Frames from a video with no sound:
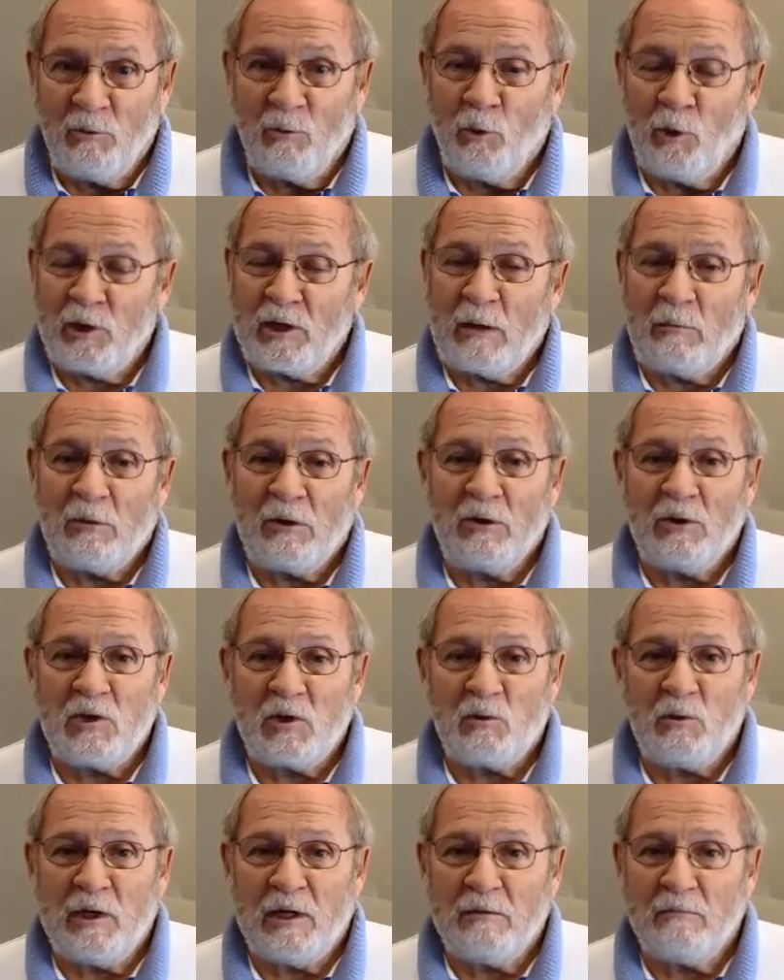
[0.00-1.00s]
worked up a good
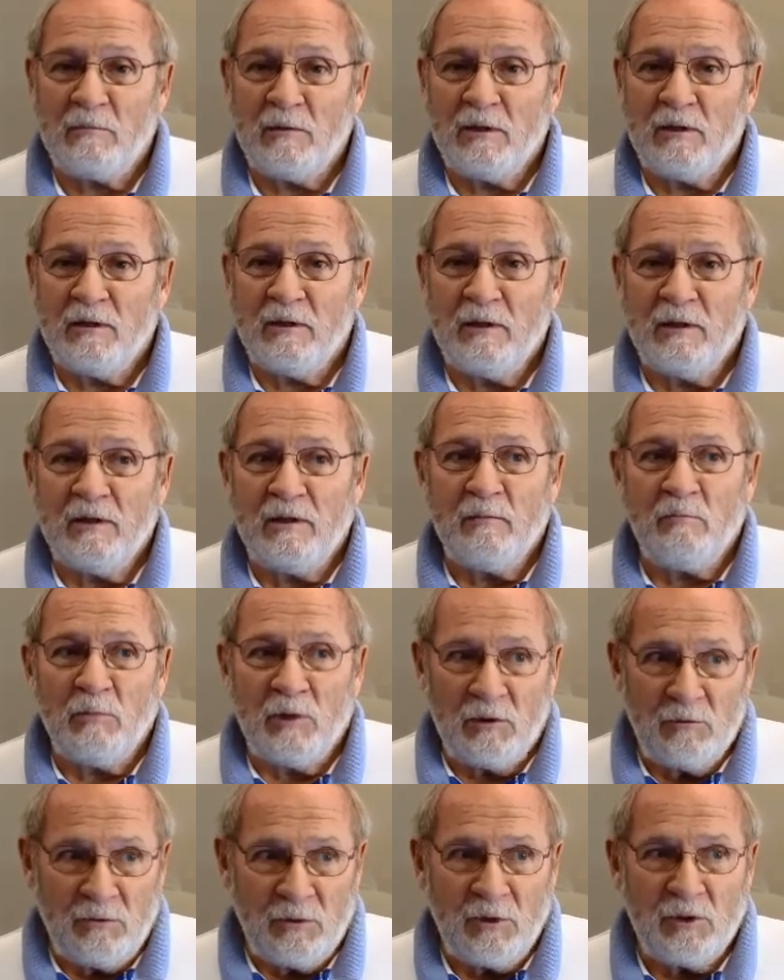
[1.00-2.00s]
sweat,
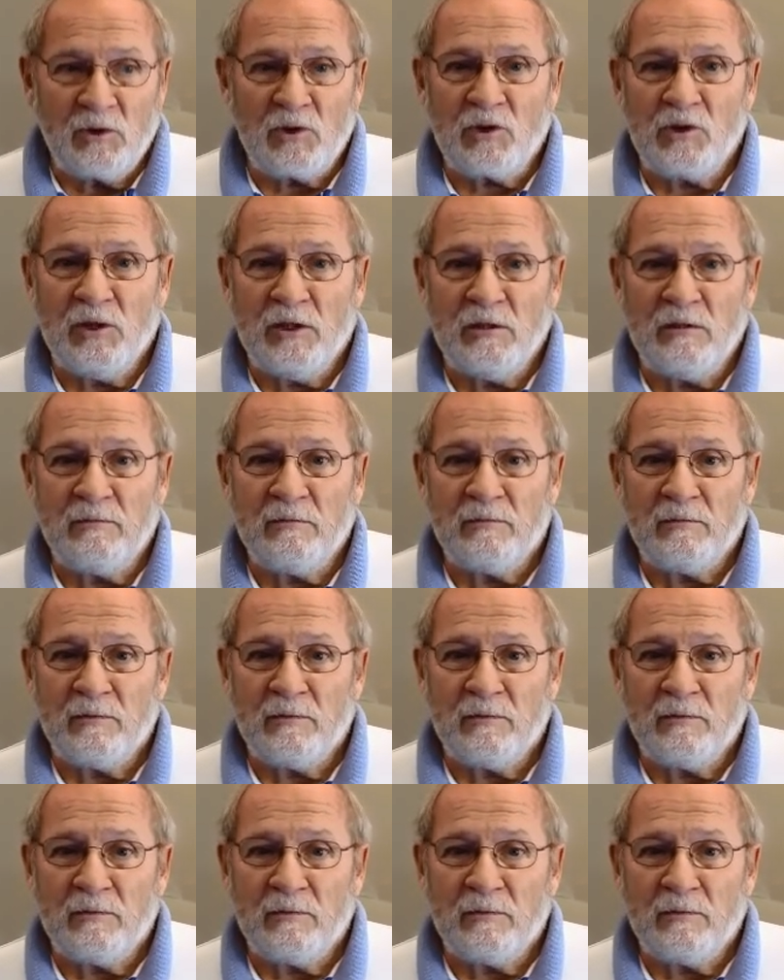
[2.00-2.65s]
but it feels good.